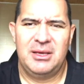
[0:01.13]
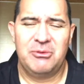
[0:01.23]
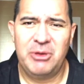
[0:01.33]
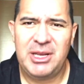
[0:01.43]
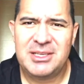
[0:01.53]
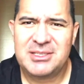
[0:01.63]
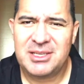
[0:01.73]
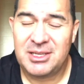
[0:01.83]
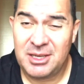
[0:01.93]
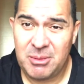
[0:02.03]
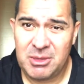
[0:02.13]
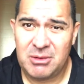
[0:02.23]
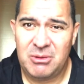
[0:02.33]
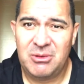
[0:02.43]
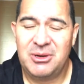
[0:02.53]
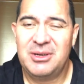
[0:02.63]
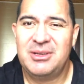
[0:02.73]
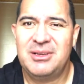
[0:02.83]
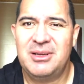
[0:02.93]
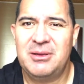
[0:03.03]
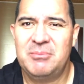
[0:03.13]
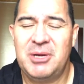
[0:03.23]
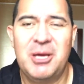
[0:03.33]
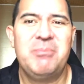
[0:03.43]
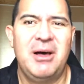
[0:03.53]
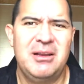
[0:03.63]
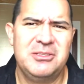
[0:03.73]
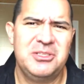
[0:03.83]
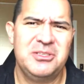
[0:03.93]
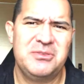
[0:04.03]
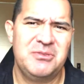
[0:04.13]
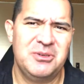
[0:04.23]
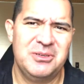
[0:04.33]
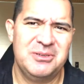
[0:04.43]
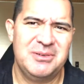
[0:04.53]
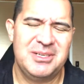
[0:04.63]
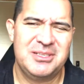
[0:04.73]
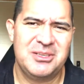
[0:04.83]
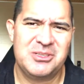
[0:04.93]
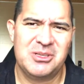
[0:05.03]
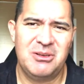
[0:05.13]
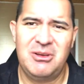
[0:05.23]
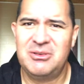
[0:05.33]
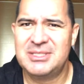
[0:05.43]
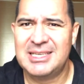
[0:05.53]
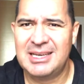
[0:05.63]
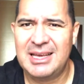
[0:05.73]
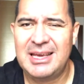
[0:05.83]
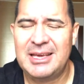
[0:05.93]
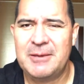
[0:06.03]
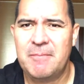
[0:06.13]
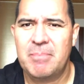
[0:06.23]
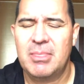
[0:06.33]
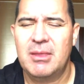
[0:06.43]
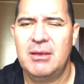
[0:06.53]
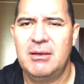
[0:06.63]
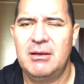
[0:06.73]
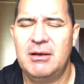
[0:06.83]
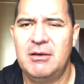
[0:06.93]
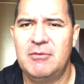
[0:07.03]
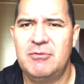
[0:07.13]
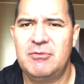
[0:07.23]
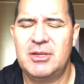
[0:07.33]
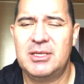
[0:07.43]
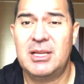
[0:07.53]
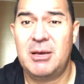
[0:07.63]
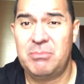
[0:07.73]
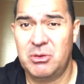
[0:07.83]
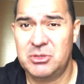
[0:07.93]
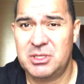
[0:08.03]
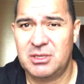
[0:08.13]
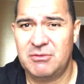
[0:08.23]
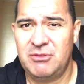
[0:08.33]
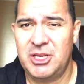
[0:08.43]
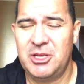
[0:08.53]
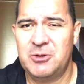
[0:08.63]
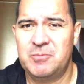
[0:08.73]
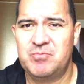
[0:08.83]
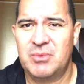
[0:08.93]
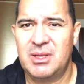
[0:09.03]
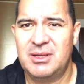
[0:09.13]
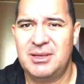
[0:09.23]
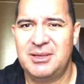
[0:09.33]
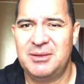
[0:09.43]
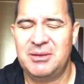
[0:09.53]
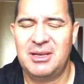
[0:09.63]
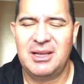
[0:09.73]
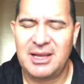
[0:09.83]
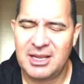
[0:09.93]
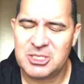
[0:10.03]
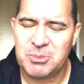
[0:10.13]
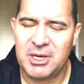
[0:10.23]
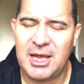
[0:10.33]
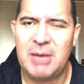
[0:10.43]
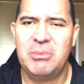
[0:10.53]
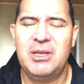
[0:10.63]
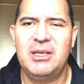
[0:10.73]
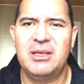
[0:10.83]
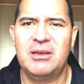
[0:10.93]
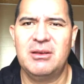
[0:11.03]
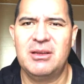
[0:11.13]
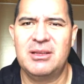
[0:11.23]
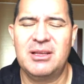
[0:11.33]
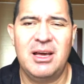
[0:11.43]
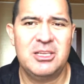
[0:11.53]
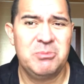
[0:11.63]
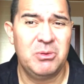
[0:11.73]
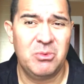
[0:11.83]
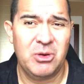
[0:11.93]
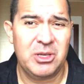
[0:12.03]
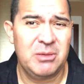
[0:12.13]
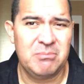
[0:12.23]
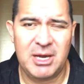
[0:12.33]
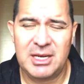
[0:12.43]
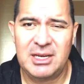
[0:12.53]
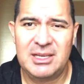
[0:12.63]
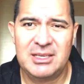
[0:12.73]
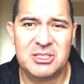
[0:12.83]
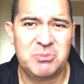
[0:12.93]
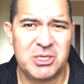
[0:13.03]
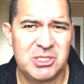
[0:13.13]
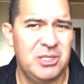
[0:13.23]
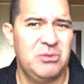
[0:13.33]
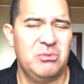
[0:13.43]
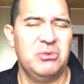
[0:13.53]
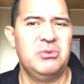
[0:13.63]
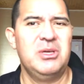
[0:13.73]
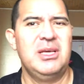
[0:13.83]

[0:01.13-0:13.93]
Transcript: Greetings in the name of the Lord. My apologies for such a long delay of not posting a video. A lot has been happening and God has been working mightily, especially through